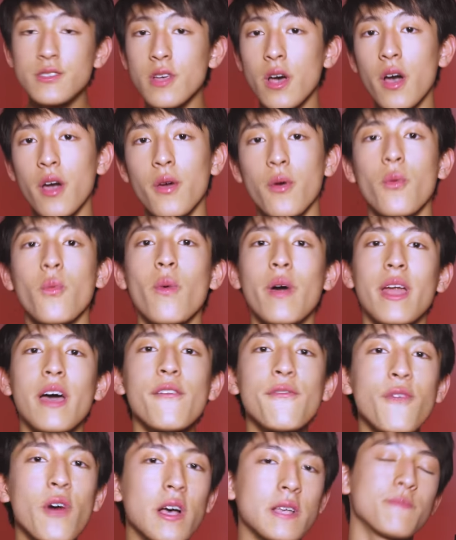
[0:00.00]
So when I
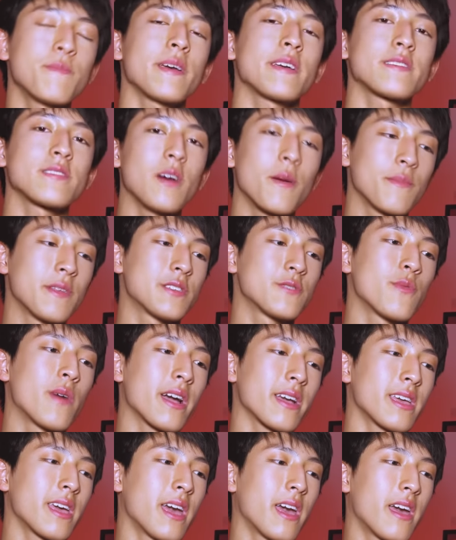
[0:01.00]
first picked up this
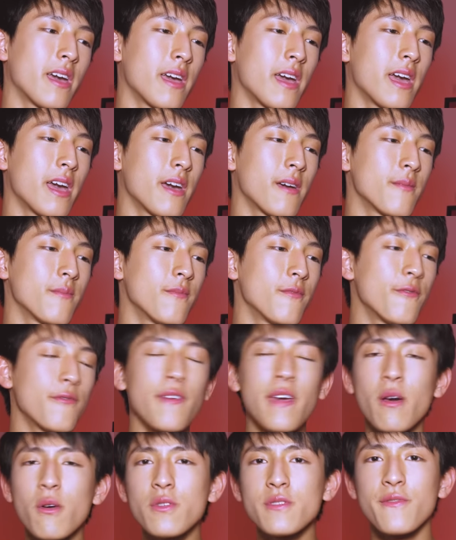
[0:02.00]
racket, it
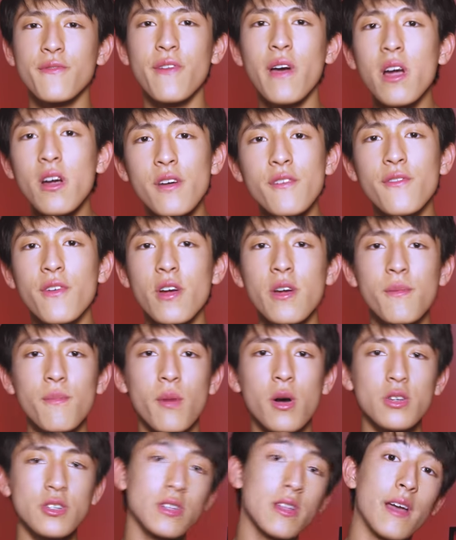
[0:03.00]
feels very very
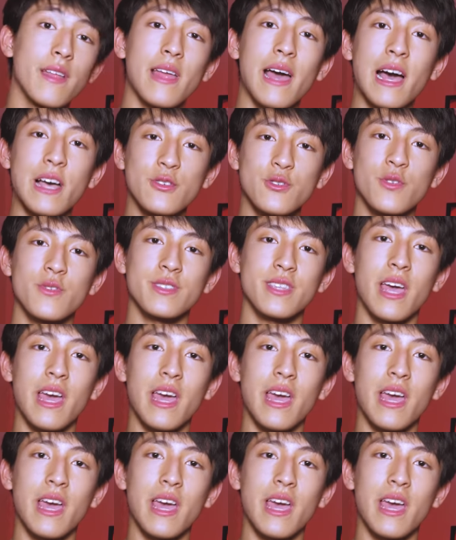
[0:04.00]
much like the Astrox